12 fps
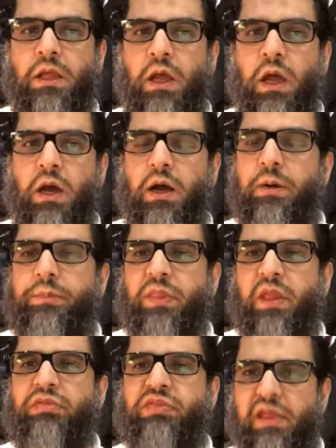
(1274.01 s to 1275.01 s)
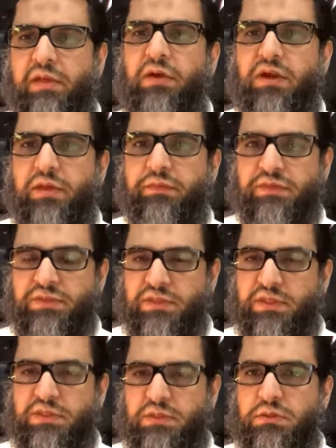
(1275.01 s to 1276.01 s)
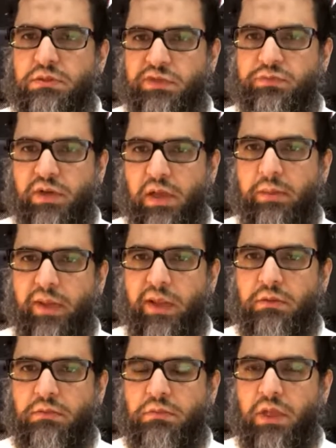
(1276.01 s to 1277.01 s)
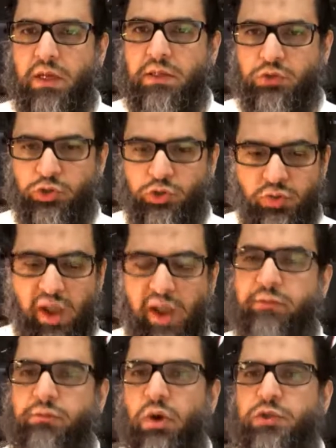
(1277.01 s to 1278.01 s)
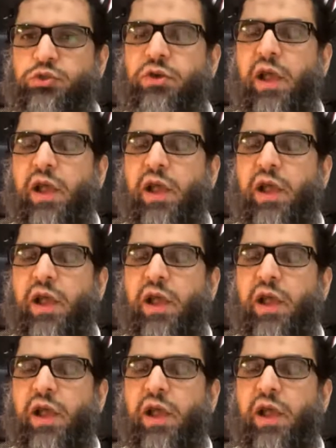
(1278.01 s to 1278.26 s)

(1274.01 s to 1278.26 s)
there were differences which were coming. Yeah, so you have Imam Abu